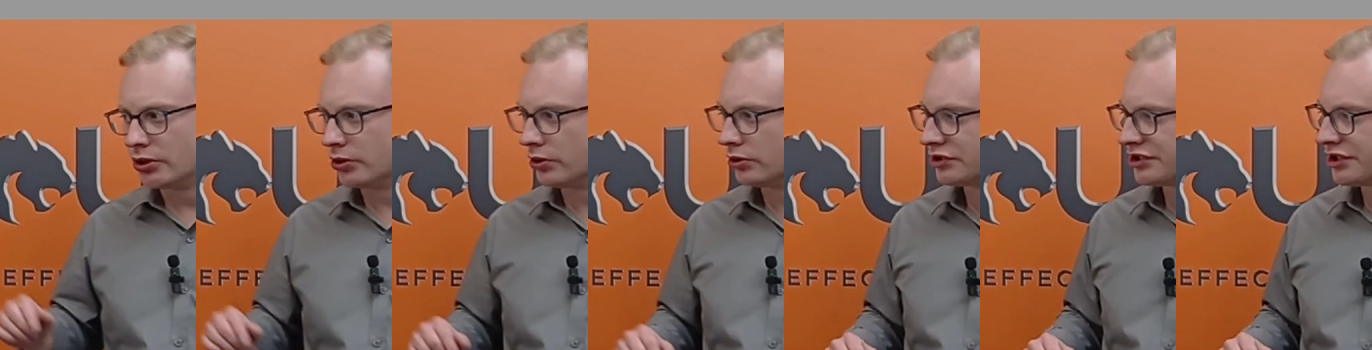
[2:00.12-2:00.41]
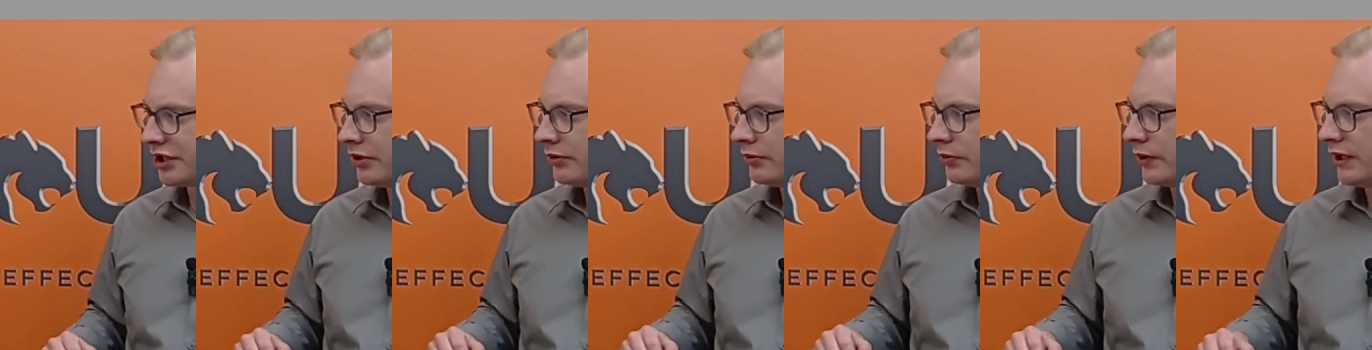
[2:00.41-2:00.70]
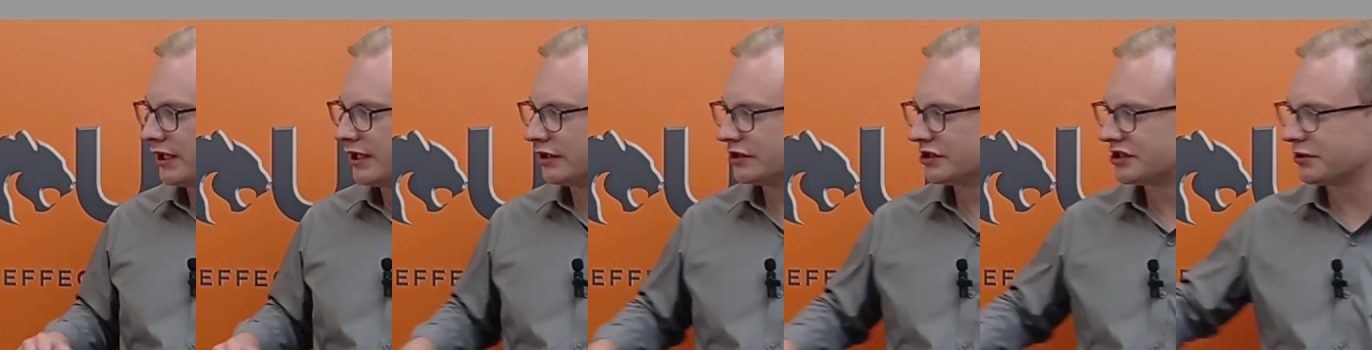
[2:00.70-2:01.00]
Also,
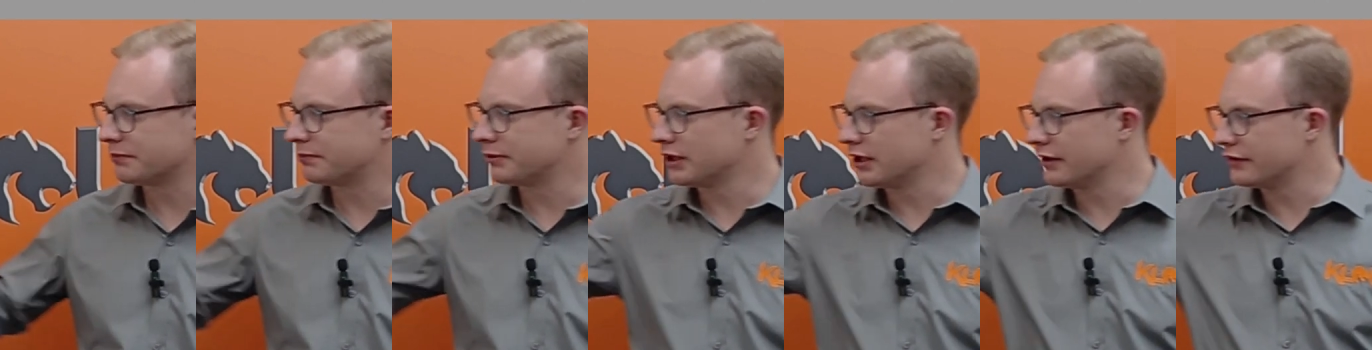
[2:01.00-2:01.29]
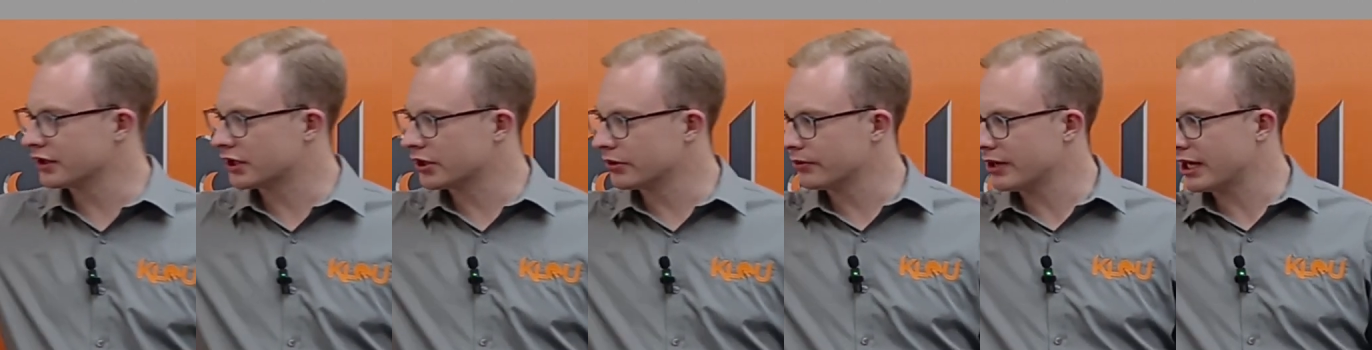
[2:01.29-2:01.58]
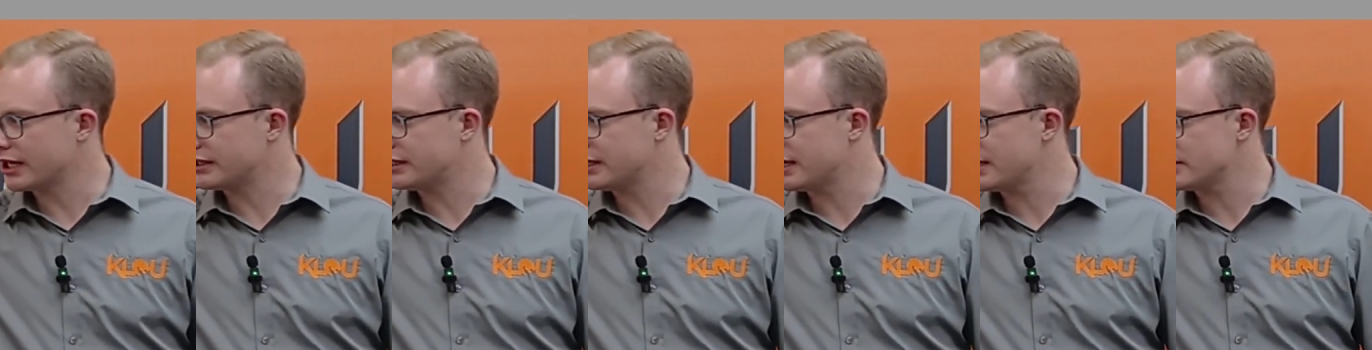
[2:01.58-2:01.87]
we can supply the
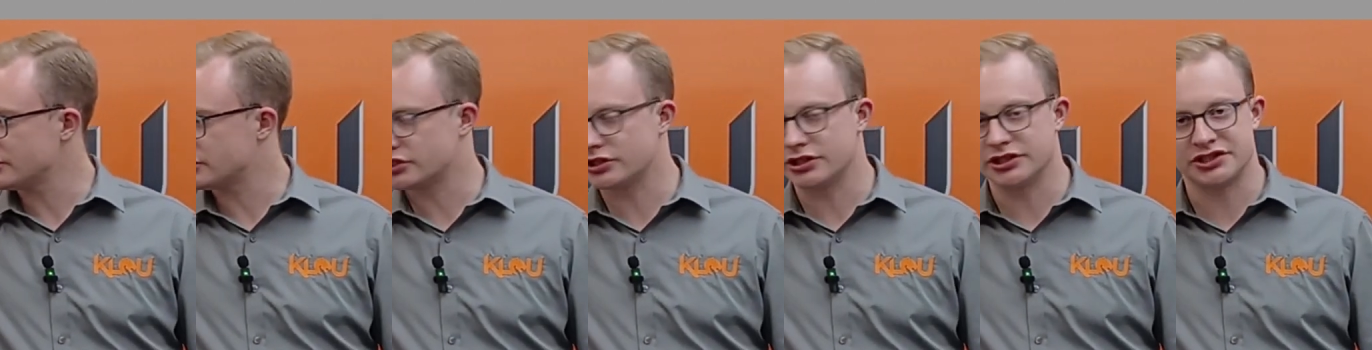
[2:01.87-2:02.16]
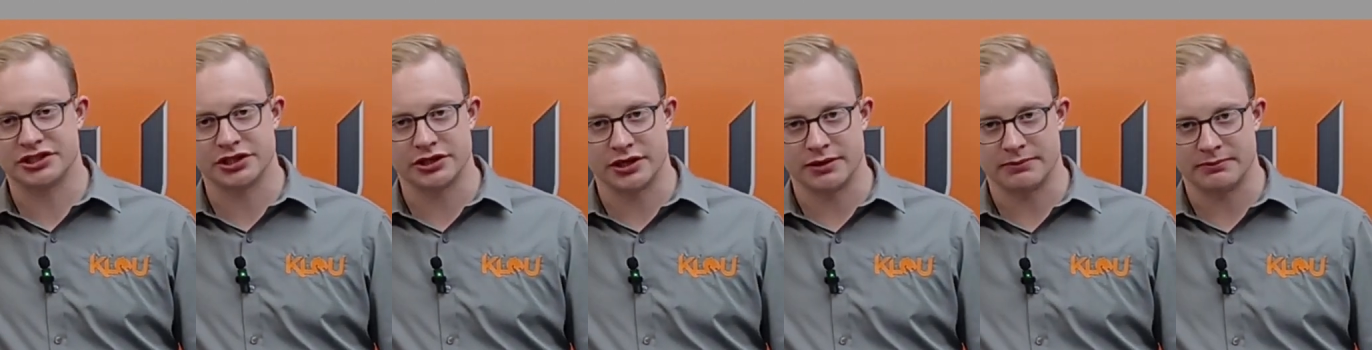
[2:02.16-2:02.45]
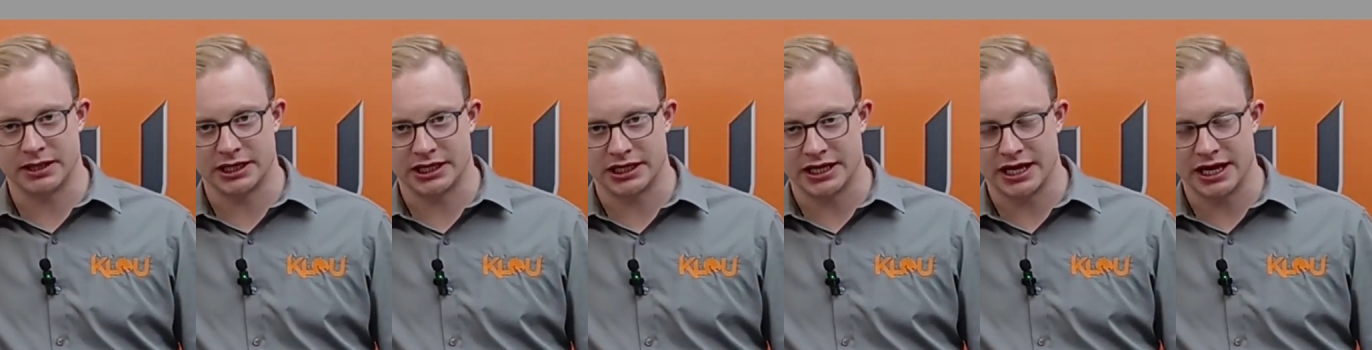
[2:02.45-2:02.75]
correct hitch to suit your
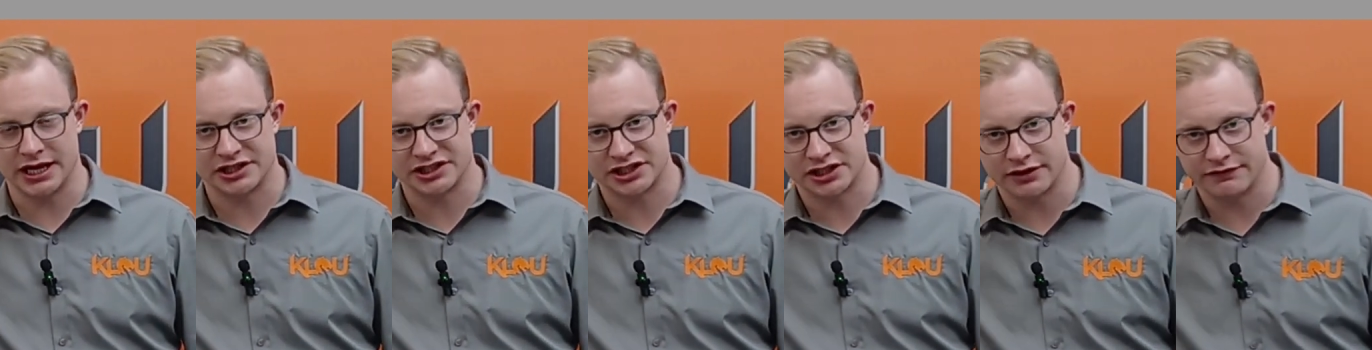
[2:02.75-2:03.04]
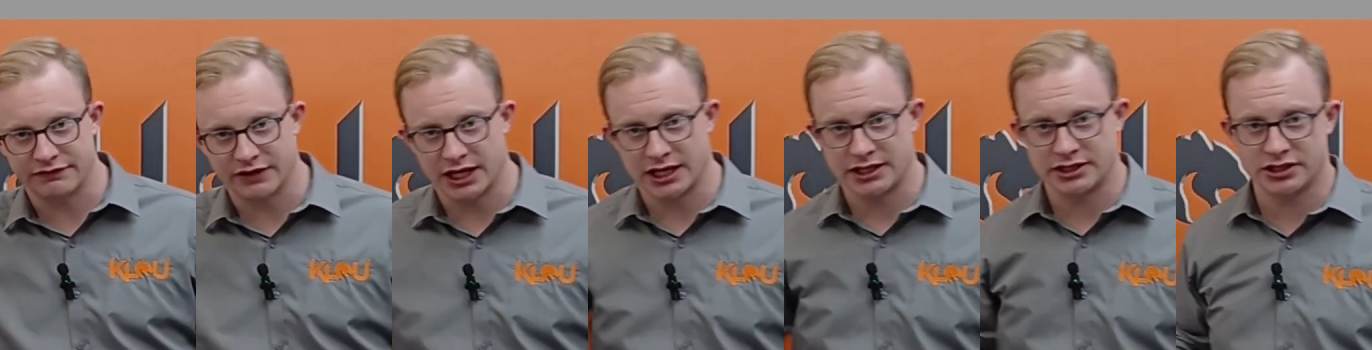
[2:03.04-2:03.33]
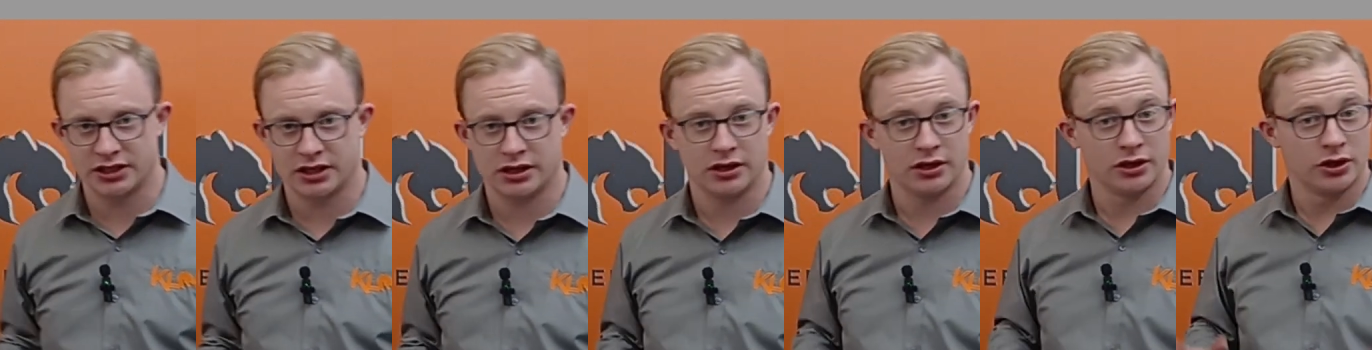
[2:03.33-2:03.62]
mini
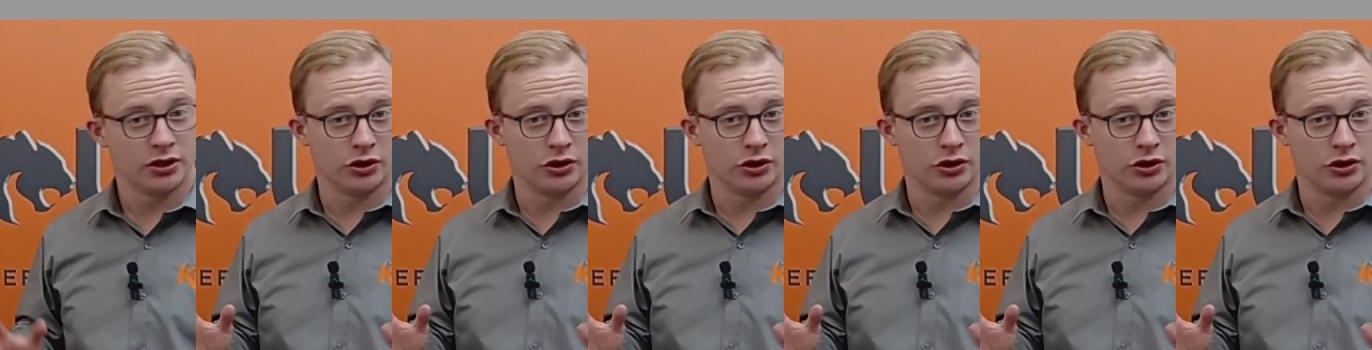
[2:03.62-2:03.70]
excavator